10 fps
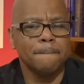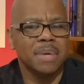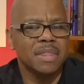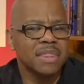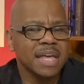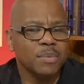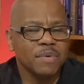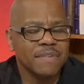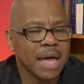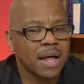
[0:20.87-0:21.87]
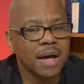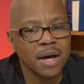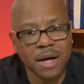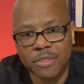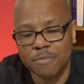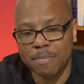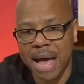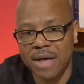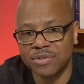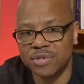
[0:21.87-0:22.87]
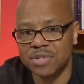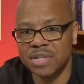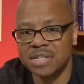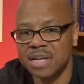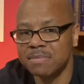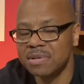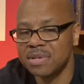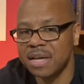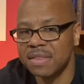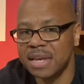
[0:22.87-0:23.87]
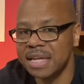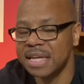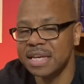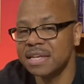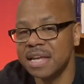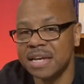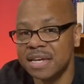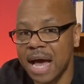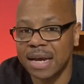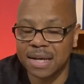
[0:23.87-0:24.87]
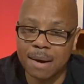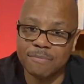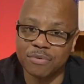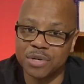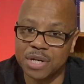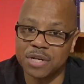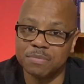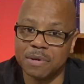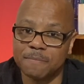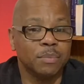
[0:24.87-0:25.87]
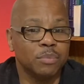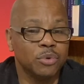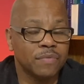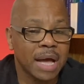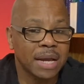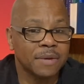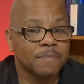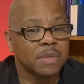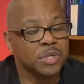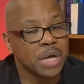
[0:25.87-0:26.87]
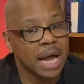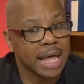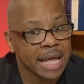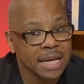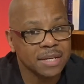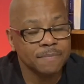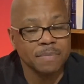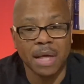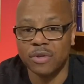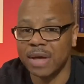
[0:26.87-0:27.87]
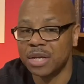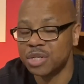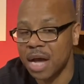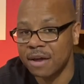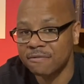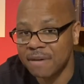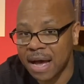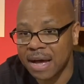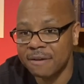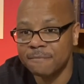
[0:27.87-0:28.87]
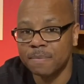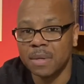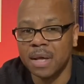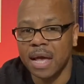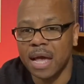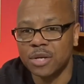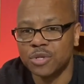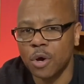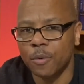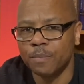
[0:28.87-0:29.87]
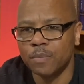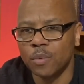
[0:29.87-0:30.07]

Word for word: But then we've got other passages that seem to say that he did not come for judgment. You've got John 8, you've got John 5. And so,